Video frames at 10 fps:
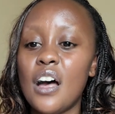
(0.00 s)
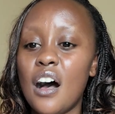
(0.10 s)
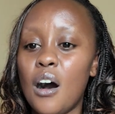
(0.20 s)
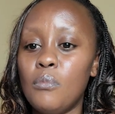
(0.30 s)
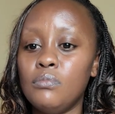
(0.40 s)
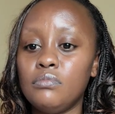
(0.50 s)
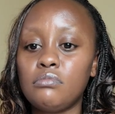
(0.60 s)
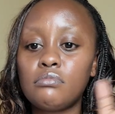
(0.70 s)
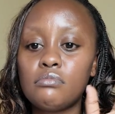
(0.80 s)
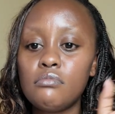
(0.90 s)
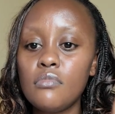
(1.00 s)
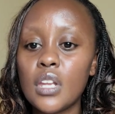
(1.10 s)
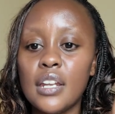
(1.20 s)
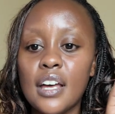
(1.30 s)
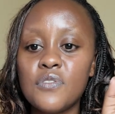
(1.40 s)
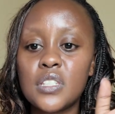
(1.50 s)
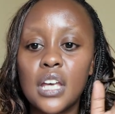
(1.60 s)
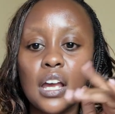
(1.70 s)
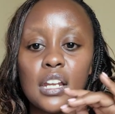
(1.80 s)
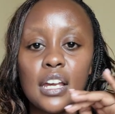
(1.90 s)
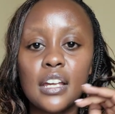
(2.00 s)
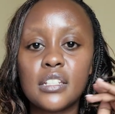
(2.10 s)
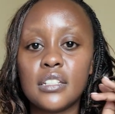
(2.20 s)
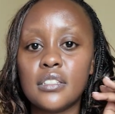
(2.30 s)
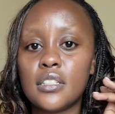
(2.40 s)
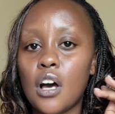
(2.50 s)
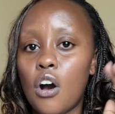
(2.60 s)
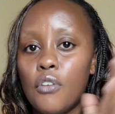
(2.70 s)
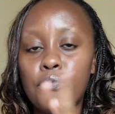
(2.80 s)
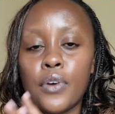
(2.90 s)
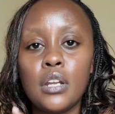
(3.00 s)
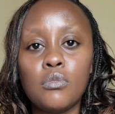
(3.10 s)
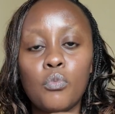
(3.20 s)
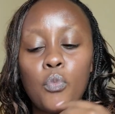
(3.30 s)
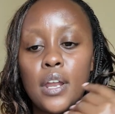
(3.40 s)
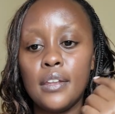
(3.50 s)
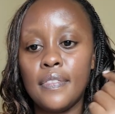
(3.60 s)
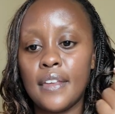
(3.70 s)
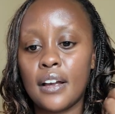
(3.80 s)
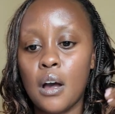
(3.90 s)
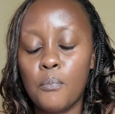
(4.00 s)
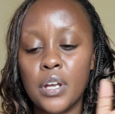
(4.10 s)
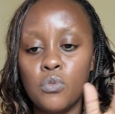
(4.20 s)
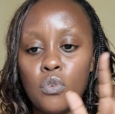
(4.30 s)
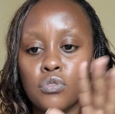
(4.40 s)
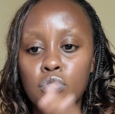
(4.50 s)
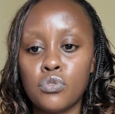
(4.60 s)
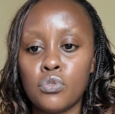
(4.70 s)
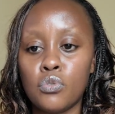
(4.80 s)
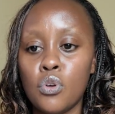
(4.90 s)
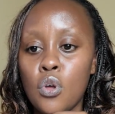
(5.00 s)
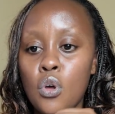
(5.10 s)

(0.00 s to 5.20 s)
And I've said it is often when the company wants to